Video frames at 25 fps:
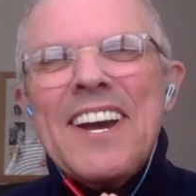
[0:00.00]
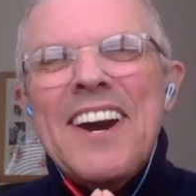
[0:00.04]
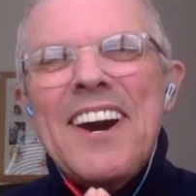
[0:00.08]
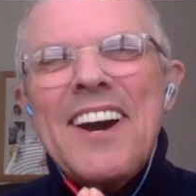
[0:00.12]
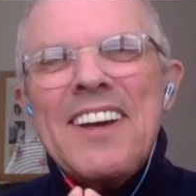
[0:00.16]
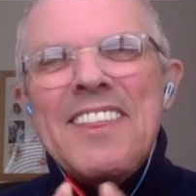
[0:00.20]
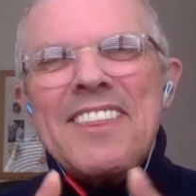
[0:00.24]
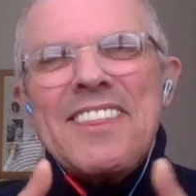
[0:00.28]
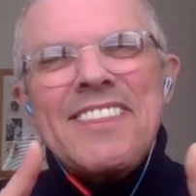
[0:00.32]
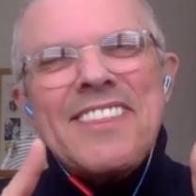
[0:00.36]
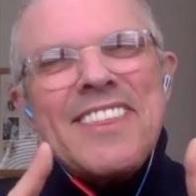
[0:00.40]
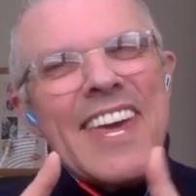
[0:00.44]
I
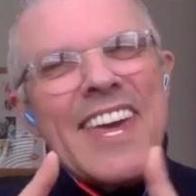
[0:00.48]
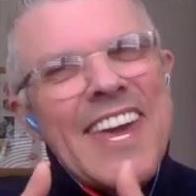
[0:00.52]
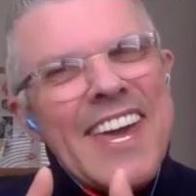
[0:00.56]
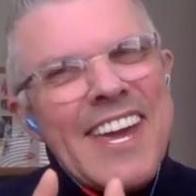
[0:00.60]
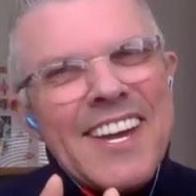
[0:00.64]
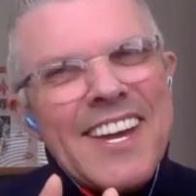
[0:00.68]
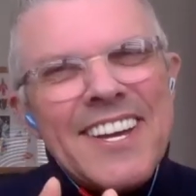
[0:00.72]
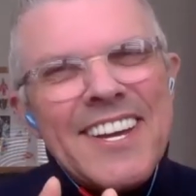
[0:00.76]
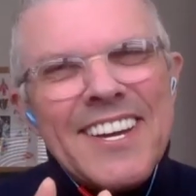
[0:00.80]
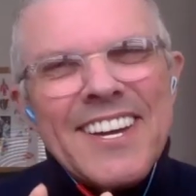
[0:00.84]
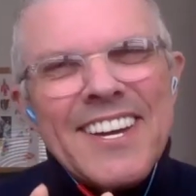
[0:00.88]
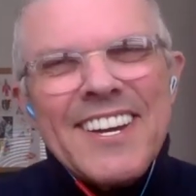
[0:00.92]

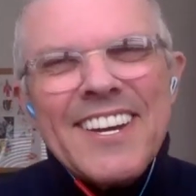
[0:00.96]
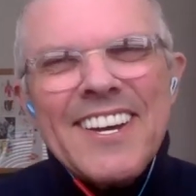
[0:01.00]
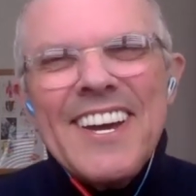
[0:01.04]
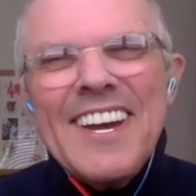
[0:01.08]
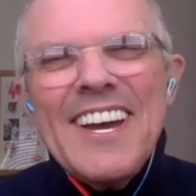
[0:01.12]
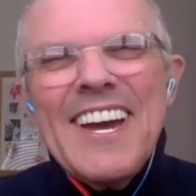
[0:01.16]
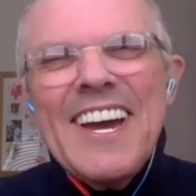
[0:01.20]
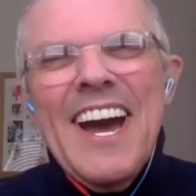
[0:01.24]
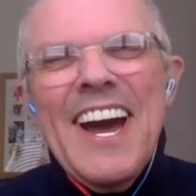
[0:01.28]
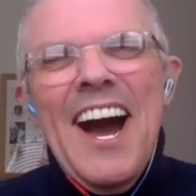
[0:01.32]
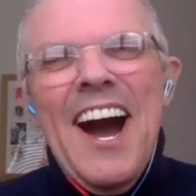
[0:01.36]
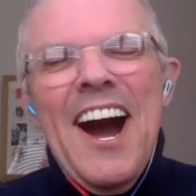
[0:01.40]
think
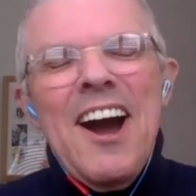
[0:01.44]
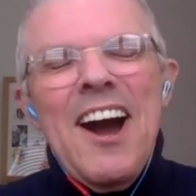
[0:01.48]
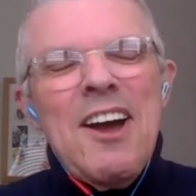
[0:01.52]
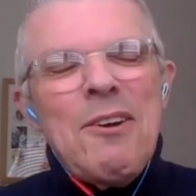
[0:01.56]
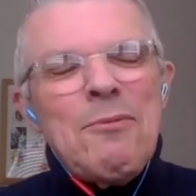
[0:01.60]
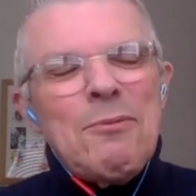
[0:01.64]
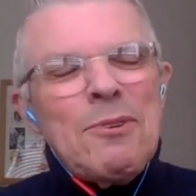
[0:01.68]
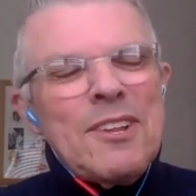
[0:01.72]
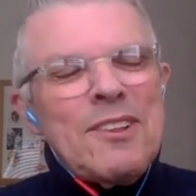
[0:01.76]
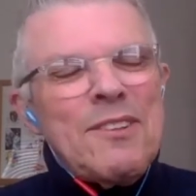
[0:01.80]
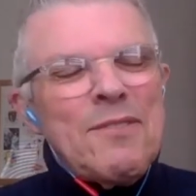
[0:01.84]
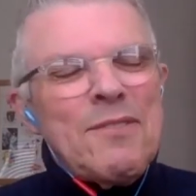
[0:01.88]
I
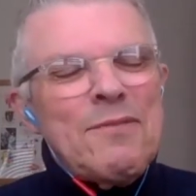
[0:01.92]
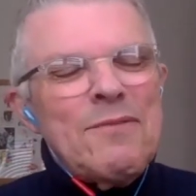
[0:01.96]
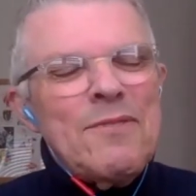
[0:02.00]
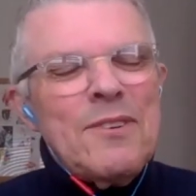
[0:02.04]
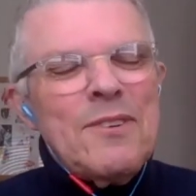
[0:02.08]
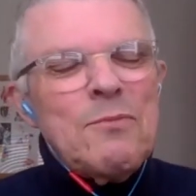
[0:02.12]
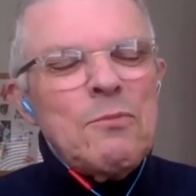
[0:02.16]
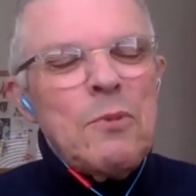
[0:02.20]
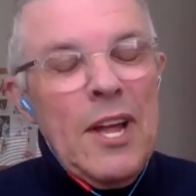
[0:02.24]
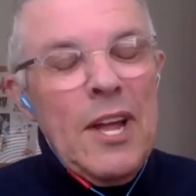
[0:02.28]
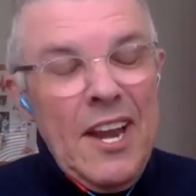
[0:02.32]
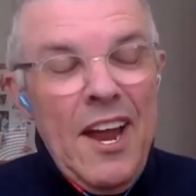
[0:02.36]
was,
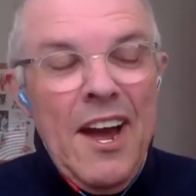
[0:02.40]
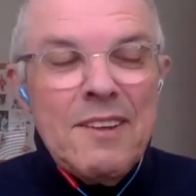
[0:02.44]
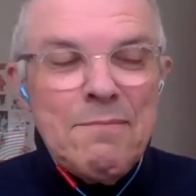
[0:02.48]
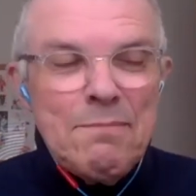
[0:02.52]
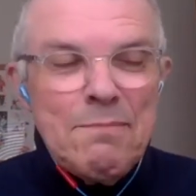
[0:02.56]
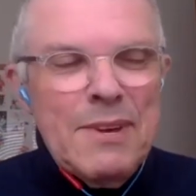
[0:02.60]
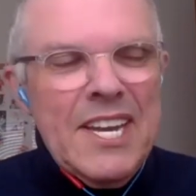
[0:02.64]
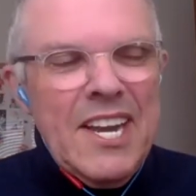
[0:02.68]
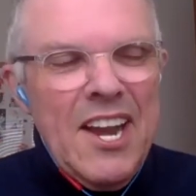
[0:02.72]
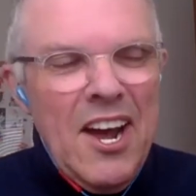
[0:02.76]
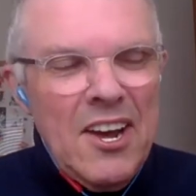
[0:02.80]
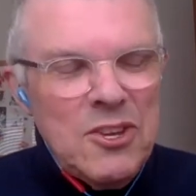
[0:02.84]
well, I
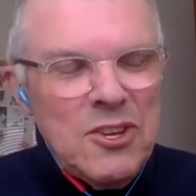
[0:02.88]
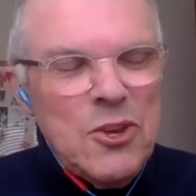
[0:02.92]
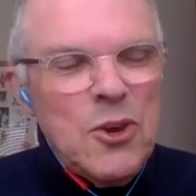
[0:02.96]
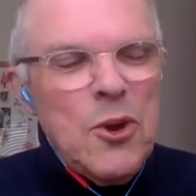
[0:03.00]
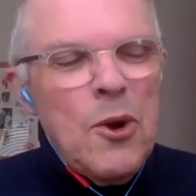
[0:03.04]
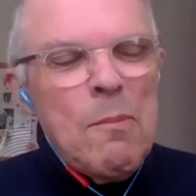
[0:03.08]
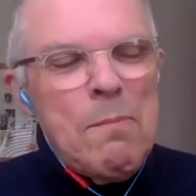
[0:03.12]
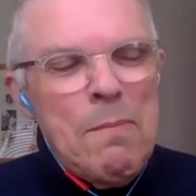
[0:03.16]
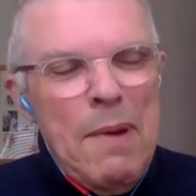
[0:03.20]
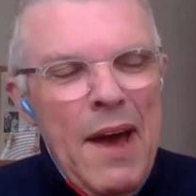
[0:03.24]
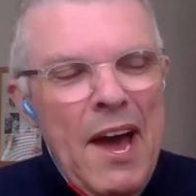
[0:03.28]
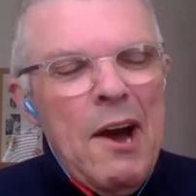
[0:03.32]
mean, I knew
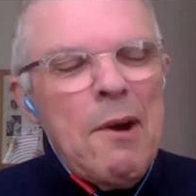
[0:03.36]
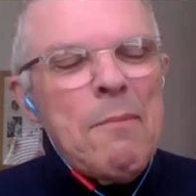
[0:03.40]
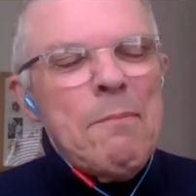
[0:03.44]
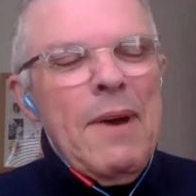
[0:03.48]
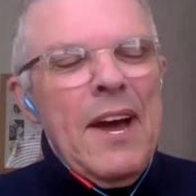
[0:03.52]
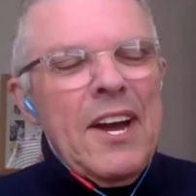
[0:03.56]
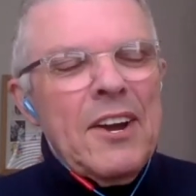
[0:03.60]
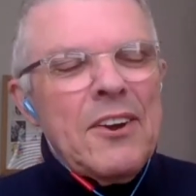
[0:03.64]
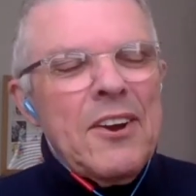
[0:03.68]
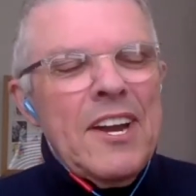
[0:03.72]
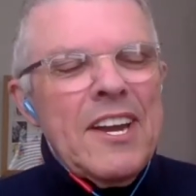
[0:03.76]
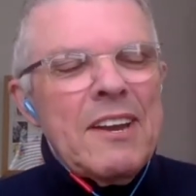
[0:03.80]
about
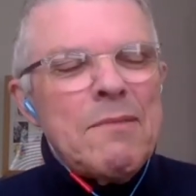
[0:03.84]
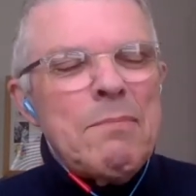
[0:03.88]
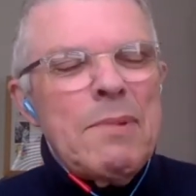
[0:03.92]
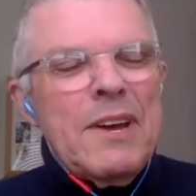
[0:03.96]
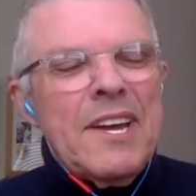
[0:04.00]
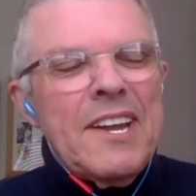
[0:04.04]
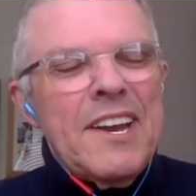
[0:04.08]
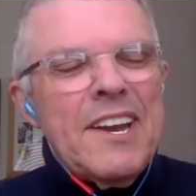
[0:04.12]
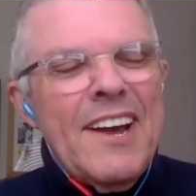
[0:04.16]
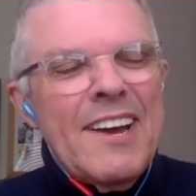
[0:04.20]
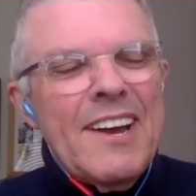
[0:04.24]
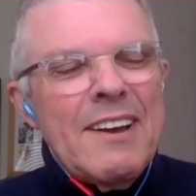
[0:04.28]
Margrete,
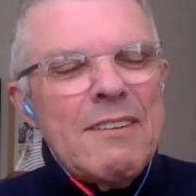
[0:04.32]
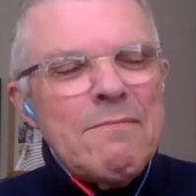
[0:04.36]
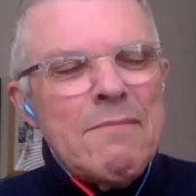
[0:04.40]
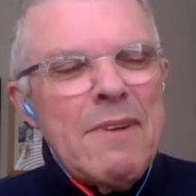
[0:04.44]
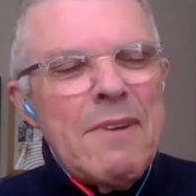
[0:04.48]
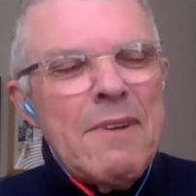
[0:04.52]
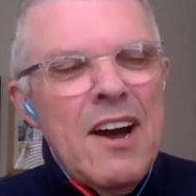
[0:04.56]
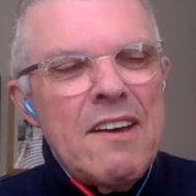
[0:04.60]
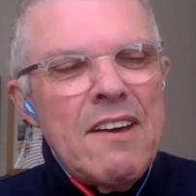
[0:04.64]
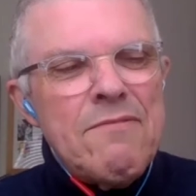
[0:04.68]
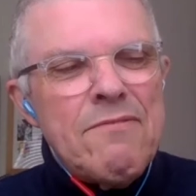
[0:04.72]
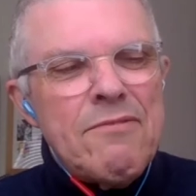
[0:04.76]
but
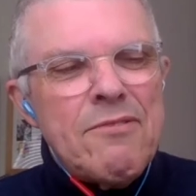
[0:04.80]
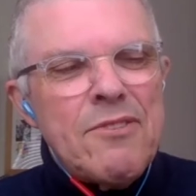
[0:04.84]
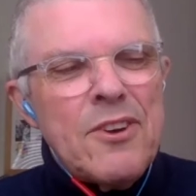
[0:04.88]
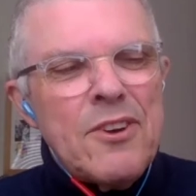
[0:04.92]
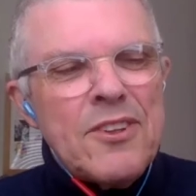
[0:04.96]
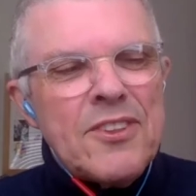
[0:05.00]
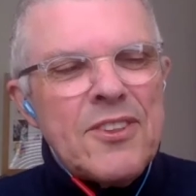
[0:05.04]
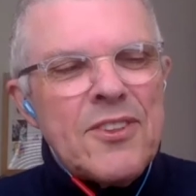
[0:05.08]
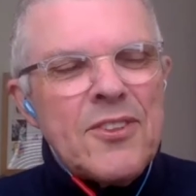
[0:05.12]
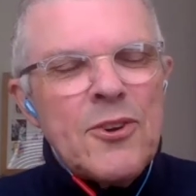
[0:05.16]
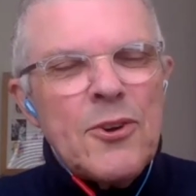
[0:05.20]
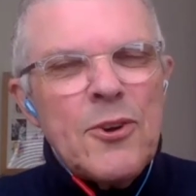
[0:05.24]
I
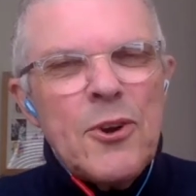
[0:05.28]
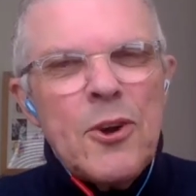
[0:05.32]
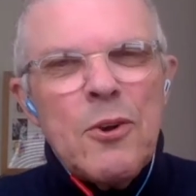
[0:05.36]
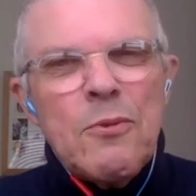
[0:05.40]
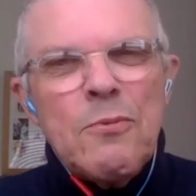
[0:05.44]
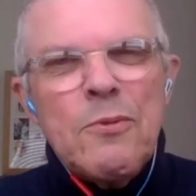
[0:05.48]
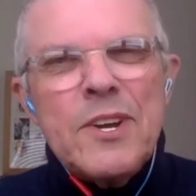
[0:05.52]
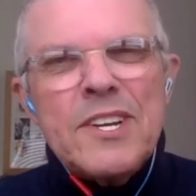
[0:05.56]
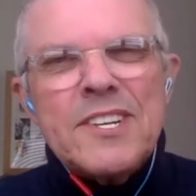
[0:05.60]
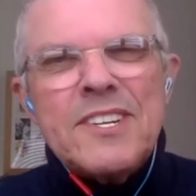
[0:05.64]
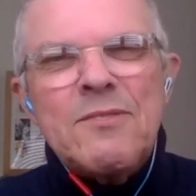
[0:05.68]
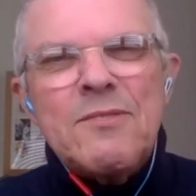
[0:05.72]
first saw her
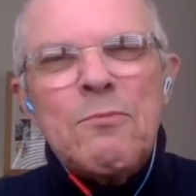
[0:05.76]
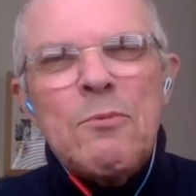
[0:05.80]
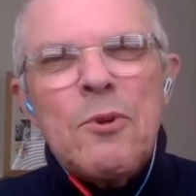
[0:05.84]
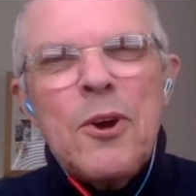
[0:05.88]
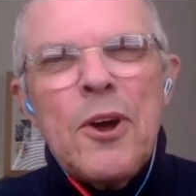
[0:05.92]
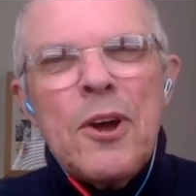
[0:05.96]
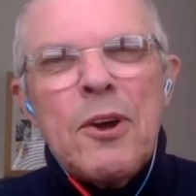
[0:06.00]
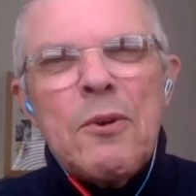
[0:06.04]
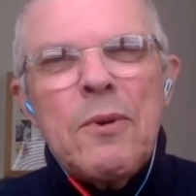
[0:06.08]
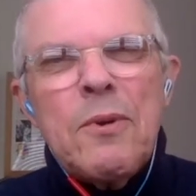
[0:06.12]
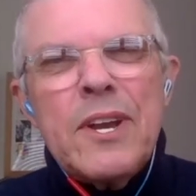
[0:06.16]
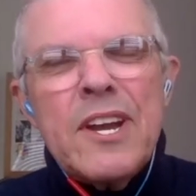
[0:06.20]
written
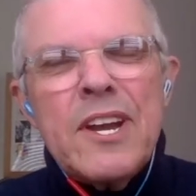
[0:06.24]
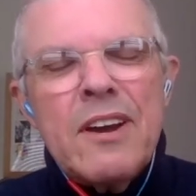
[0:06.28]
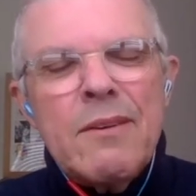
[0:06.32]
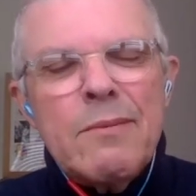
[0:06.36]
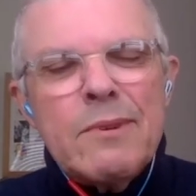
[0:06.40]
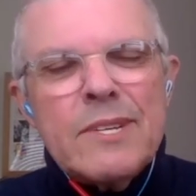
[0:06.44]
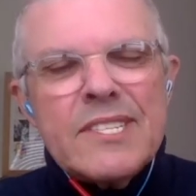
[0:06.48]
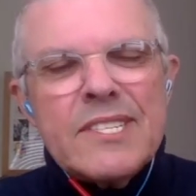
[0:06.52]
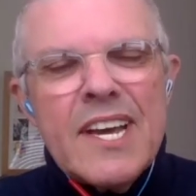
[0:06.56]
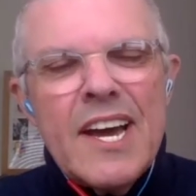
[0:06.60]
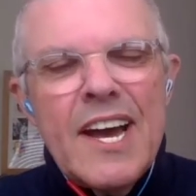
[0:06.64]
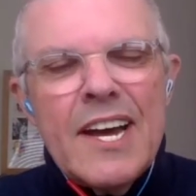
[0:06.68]
work when I
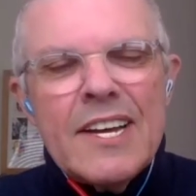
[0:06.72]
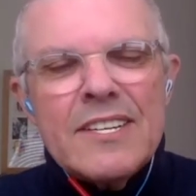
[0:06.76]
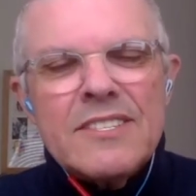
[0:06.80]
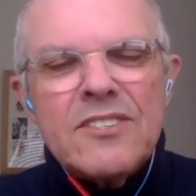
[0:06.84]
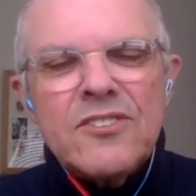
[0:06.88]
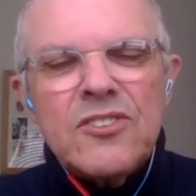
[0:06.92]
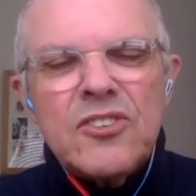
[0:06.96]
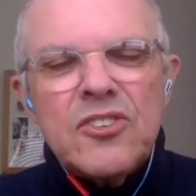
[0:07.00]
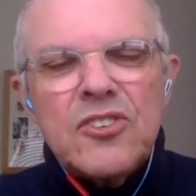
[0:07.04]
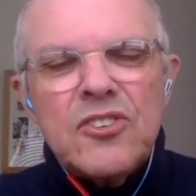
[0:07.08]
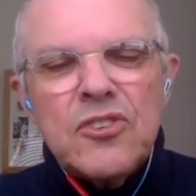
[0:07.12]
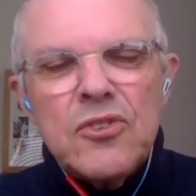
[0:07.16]
was
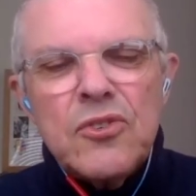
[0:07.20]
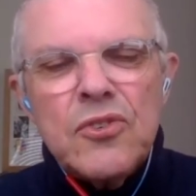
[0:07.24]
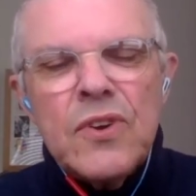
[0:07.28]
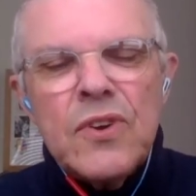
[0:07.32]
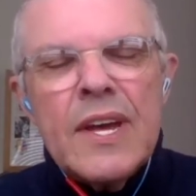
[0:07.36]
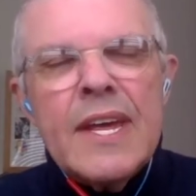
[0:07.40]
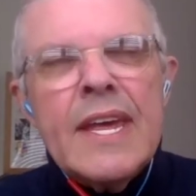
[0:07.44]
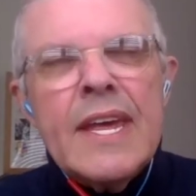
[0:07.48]
asked to